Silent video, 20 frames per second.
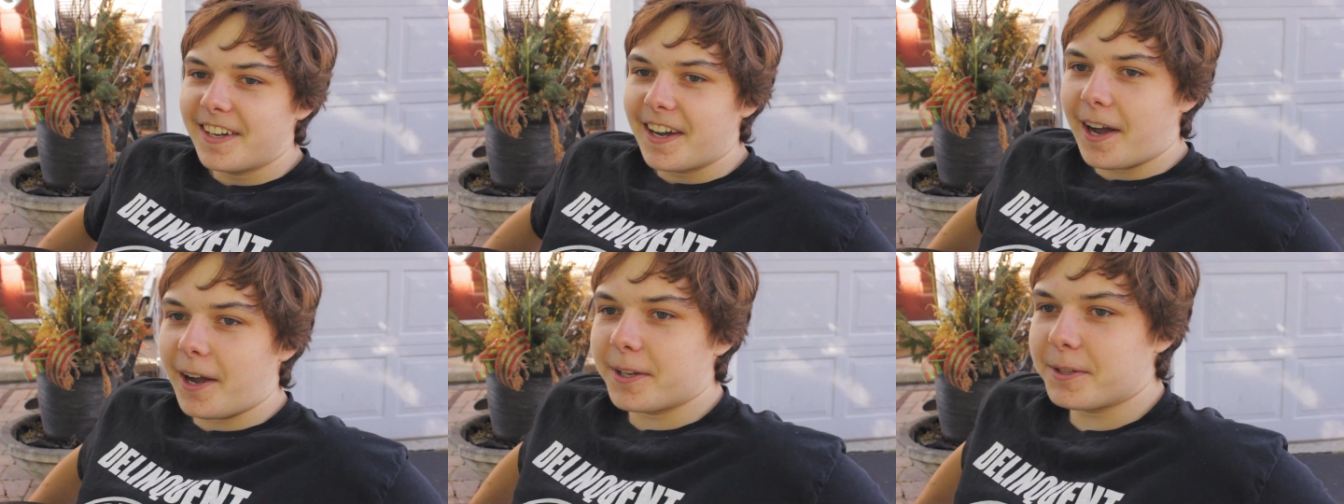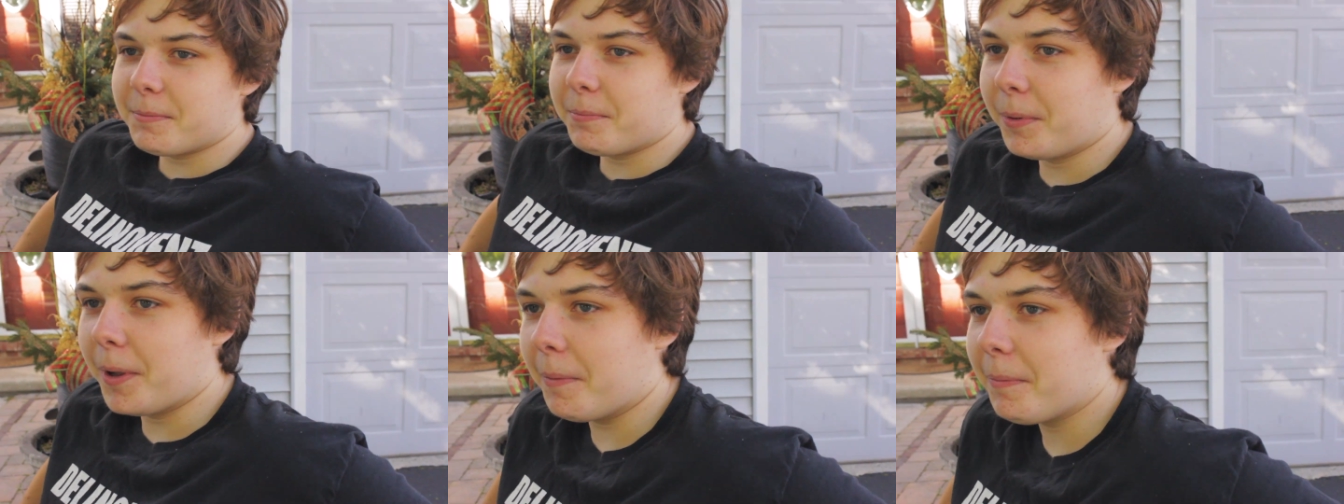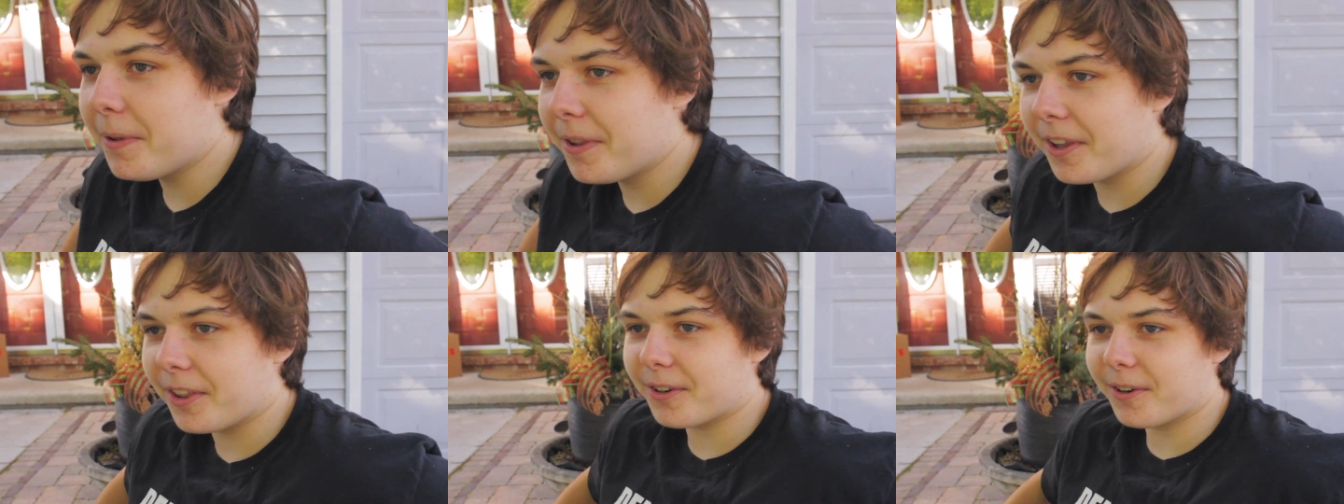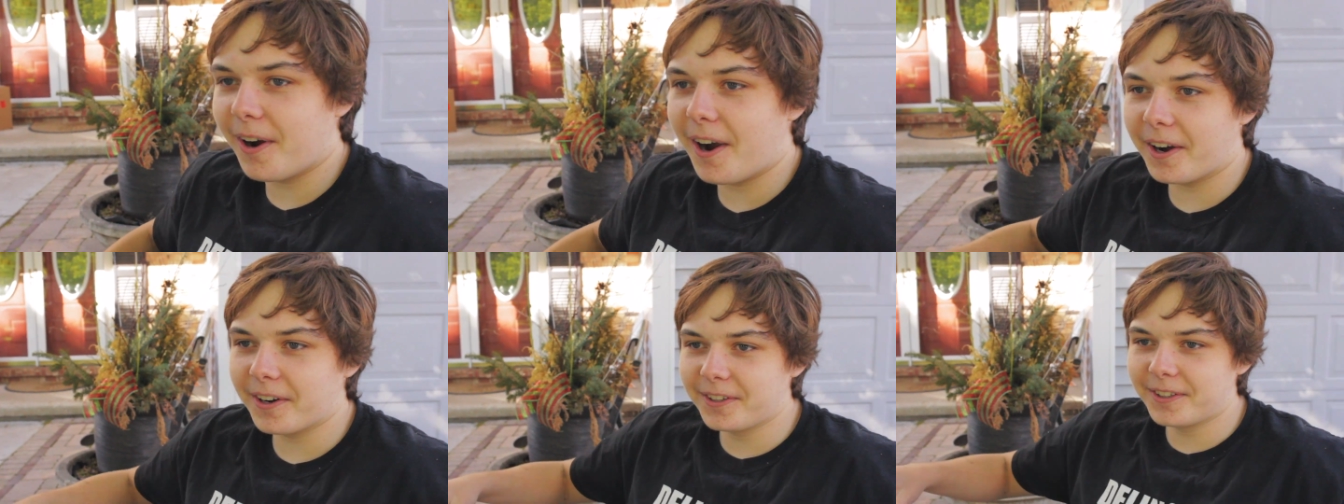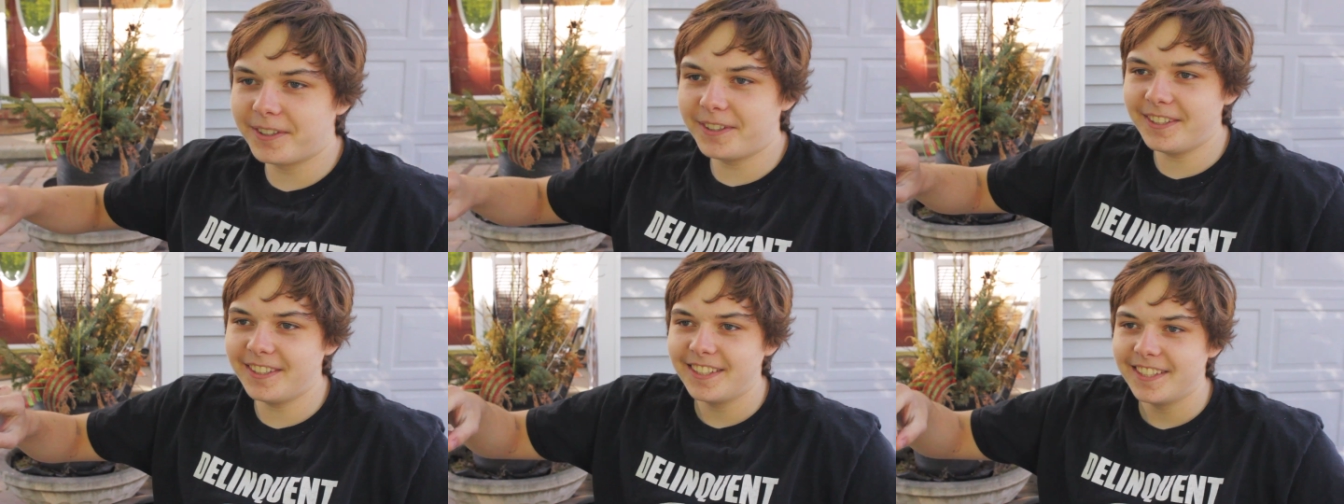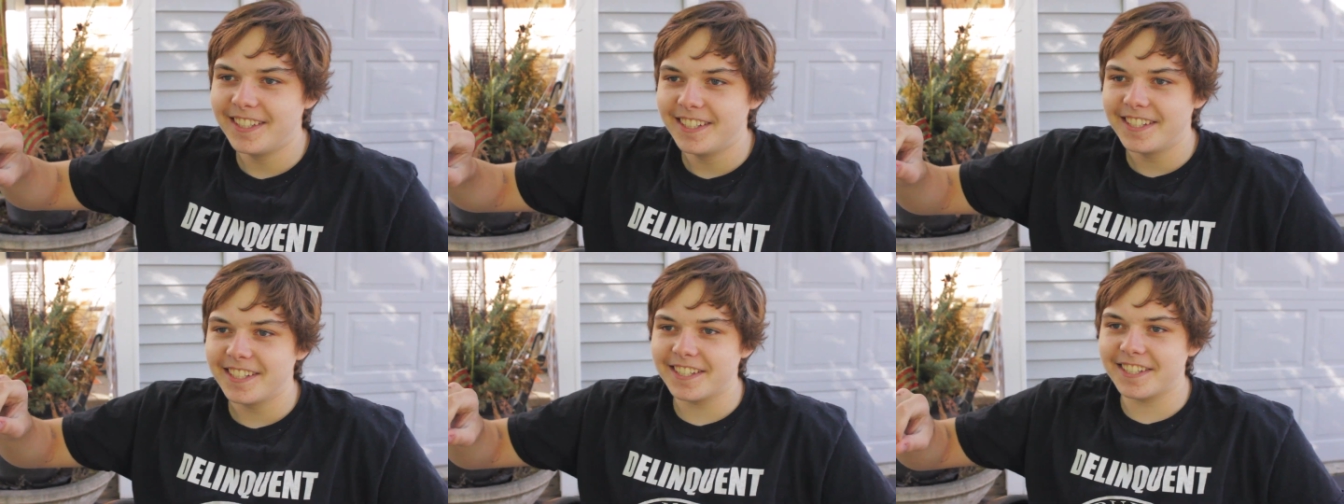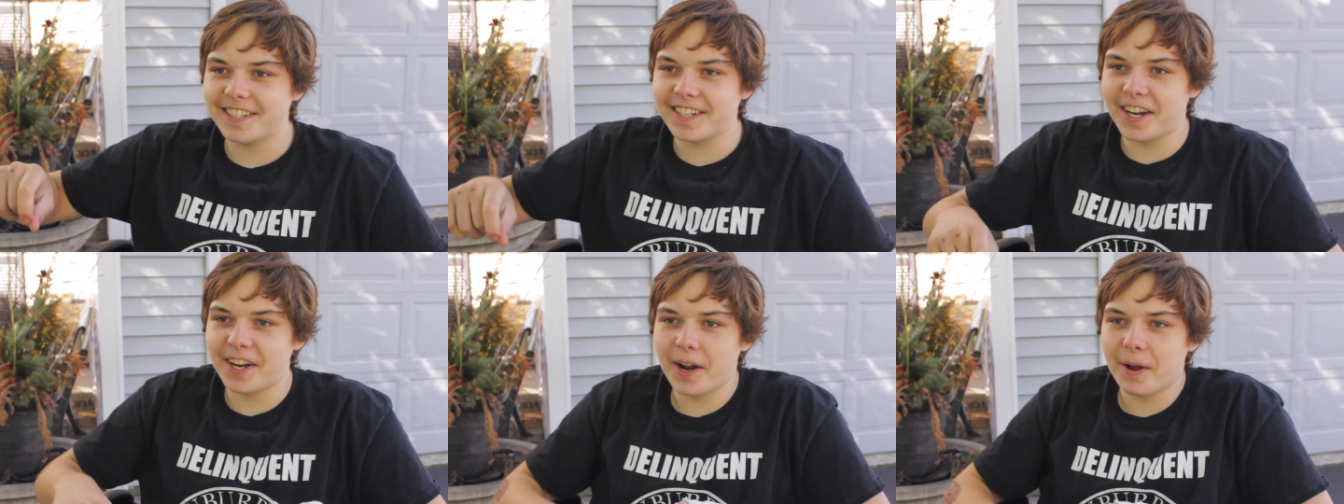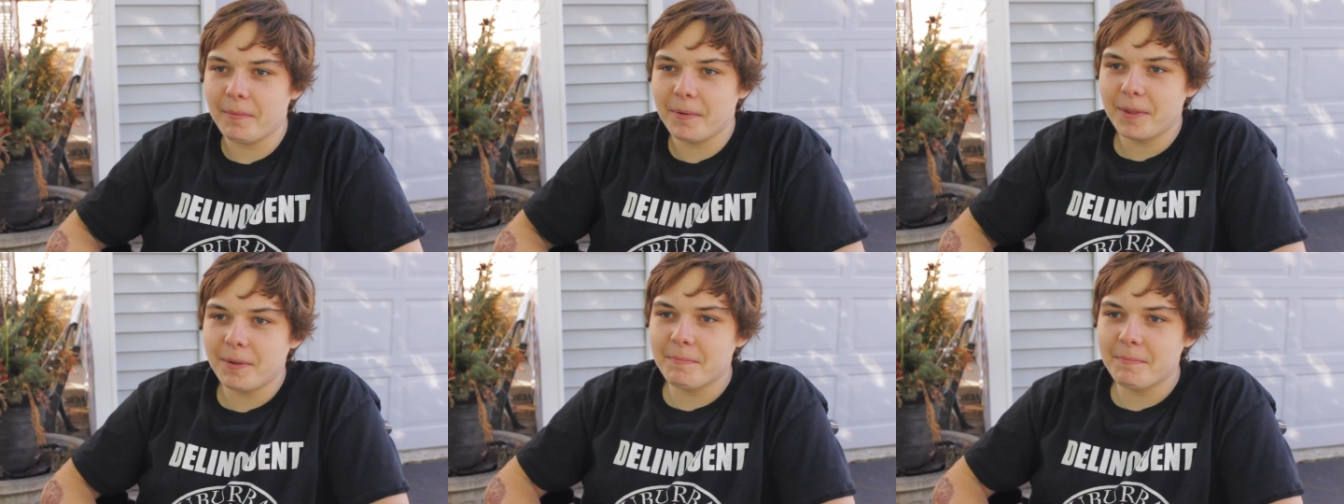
I was blipping the throttle, staying up